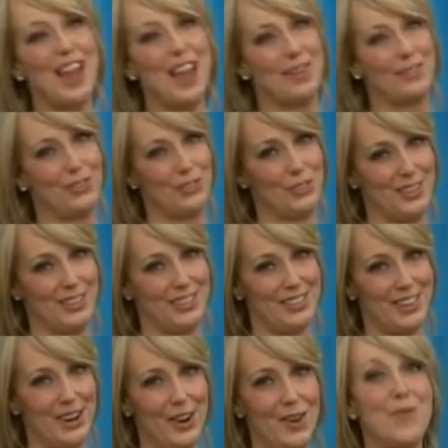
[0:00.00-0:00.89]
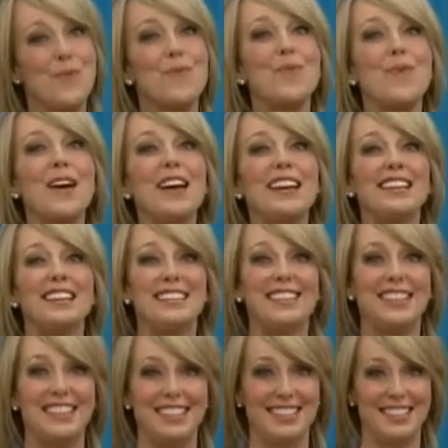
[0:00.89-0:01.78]
have Trisha. Wait
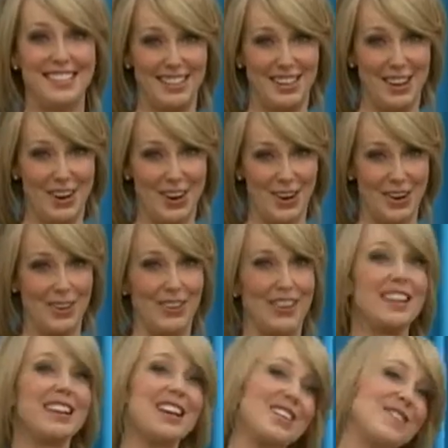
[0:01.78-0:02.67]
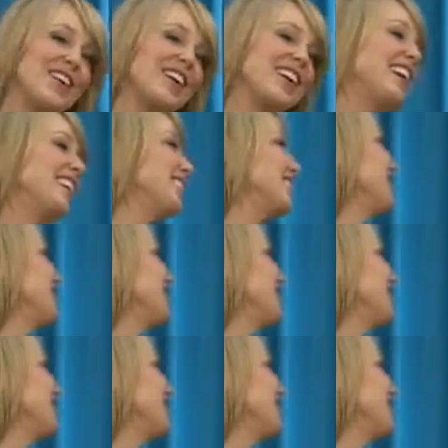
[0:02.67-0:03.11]
until you see her. Come on out,